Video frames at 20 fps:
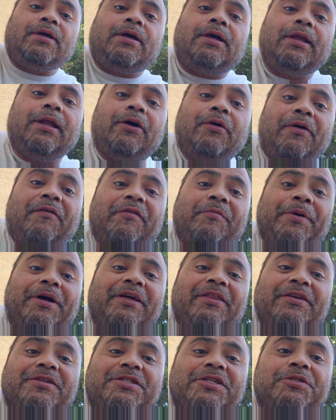Hello
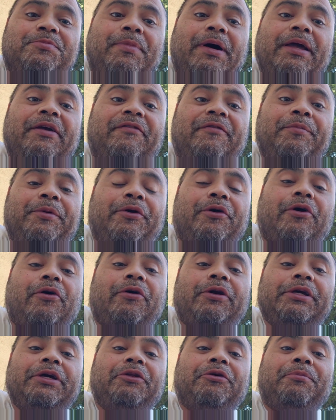everybody, this is Mike from Your
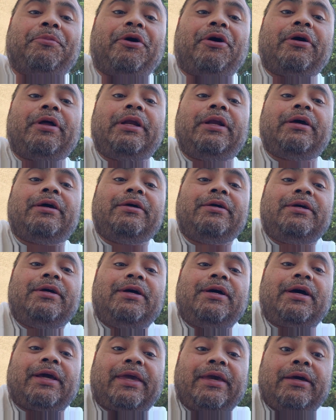Car Dealer Bond.
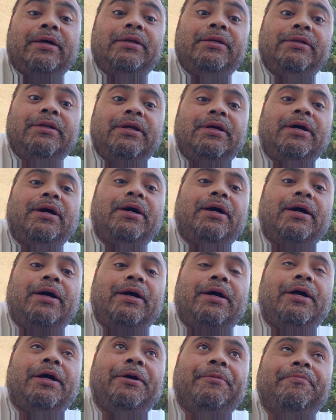Again,
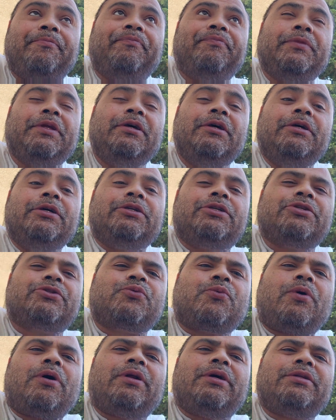
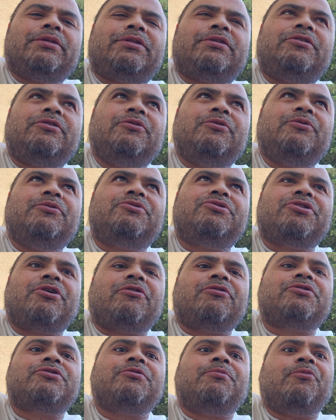just wanted to
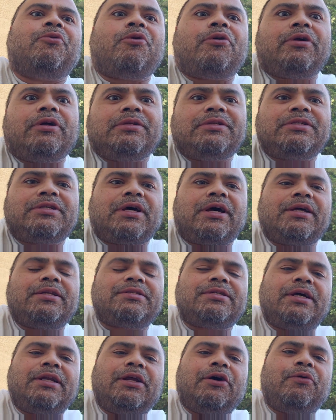share some more
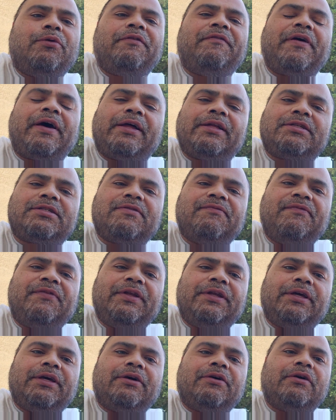insights. I know we've had some
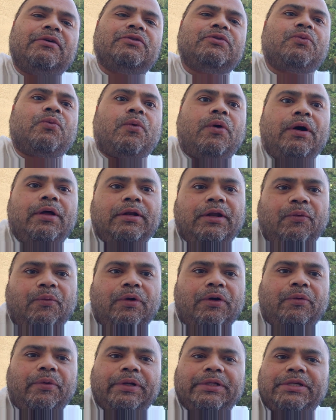videos, one
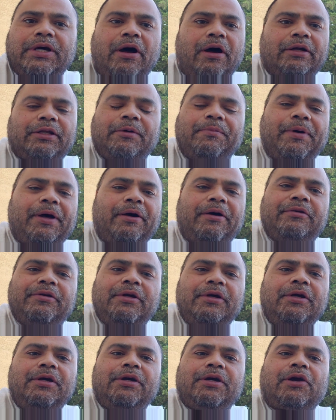where we talked about
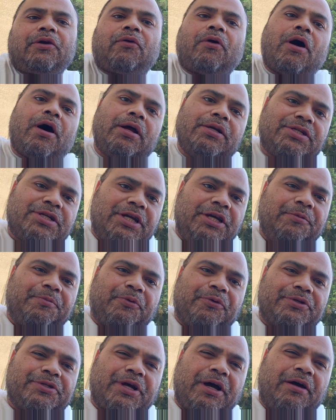garage
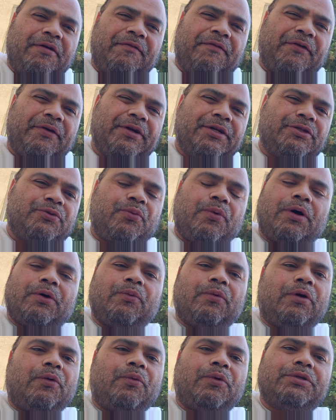keepers coverage, one
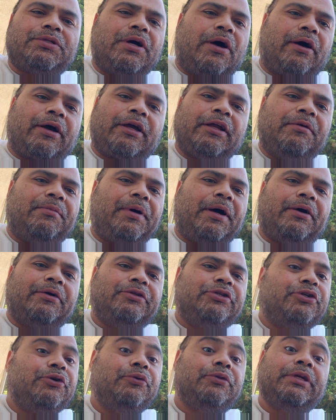where we're talking about
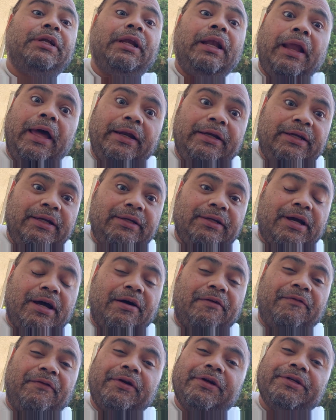truth in lending
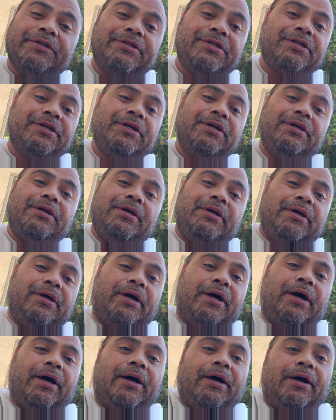coverage.
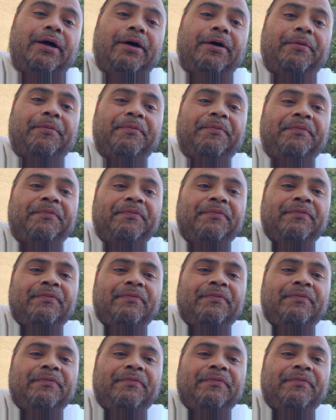Um,